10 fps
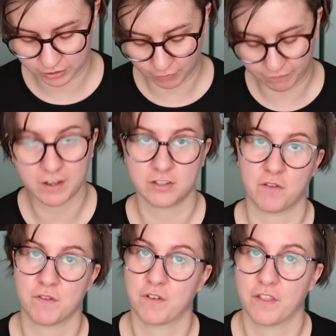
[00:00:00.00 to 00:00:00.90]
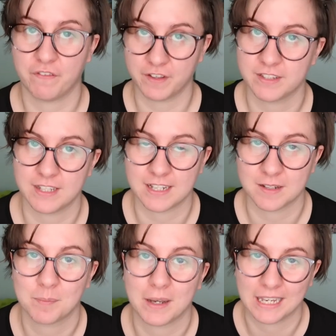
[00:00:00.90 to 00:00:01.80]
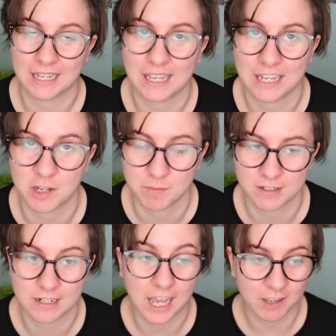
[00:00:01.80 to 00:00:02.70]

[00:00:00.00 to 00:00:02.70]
So first off, we've got The Fifth Season by N.K. Jemisin.